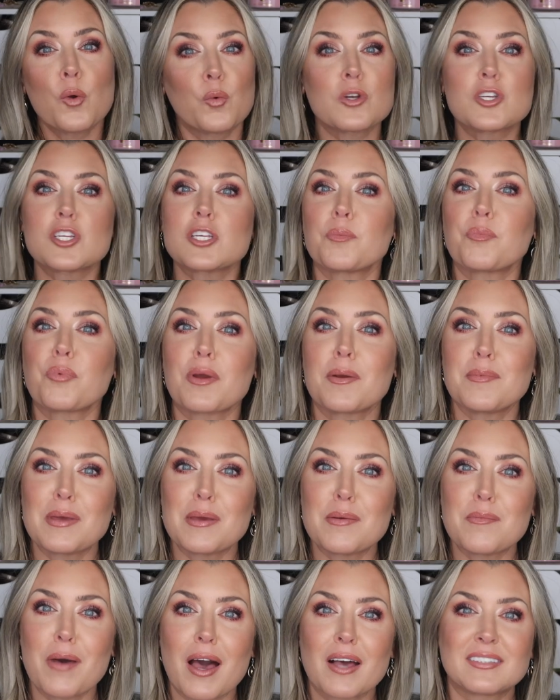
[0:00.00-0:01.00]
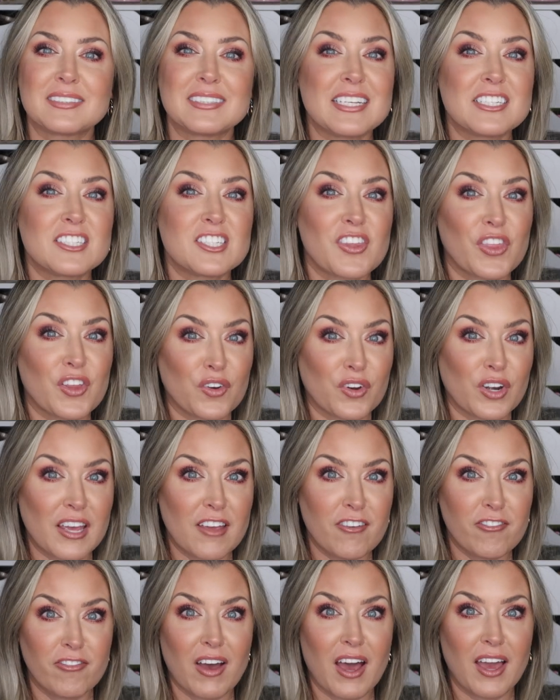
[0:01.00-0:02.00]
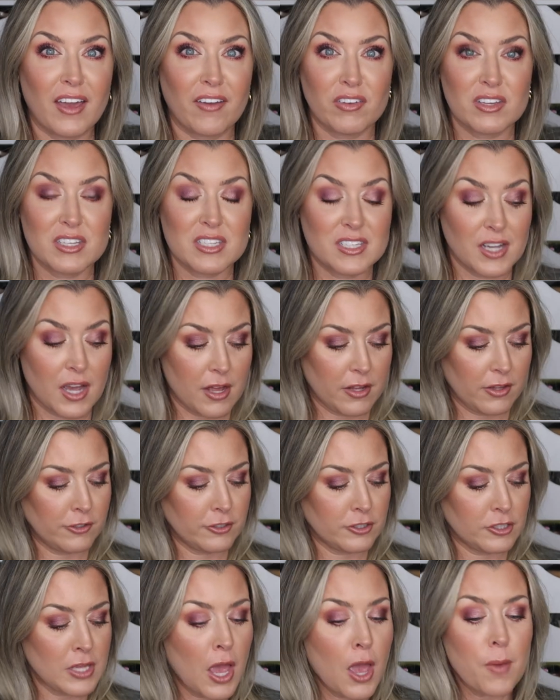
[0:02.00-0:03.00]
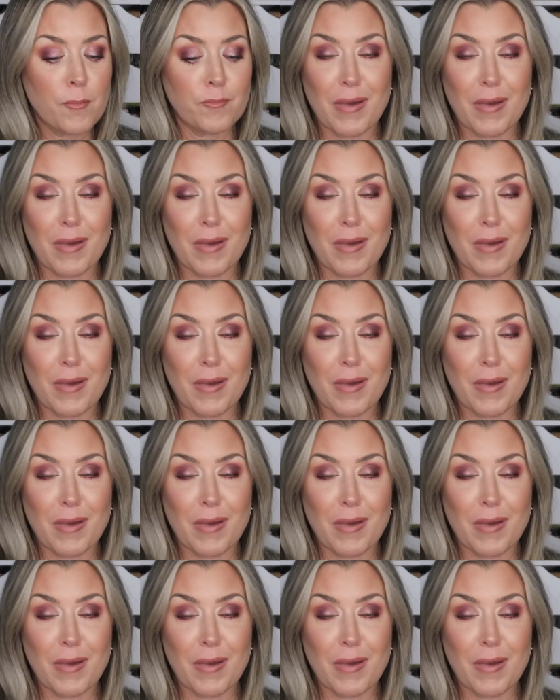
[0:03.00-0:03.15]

which the premium box is thirty-five dollars.